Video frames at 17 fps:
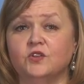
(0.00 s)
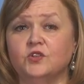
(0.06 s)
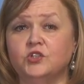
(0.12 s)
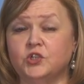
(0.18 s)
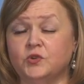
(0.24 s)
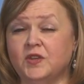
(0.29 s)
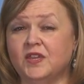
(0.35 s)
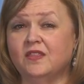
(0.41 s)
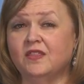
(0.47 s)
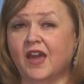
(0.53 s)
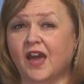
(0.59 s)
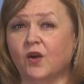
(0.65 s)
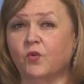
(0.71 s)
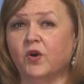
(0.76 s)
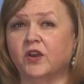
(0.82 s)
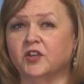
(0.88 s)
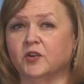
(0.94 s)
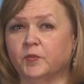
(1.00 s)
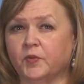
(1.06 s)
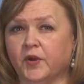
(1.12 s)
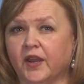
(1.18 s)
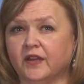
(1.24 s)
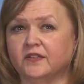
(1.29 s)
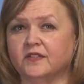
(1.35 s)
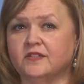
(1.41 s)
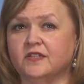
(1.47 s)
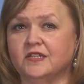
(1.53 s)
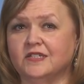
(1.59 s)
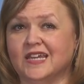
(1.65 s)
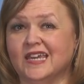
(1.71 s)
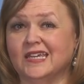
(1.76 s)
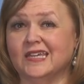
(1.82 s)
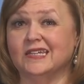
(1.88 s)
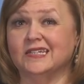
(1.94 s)
Doing that while you're practicing
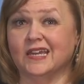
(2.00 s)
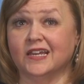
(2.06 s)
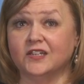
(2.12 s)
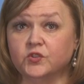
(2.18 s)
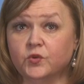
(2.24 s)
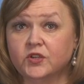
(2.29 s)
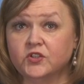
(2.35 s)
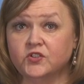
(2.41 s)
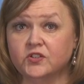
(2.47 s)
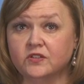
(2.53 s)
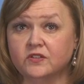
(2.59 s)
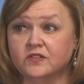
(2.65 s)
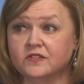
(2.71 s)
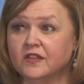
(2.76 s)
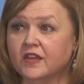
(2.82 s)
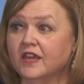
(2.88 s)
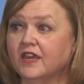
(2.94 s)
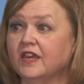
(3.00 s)
taking test questions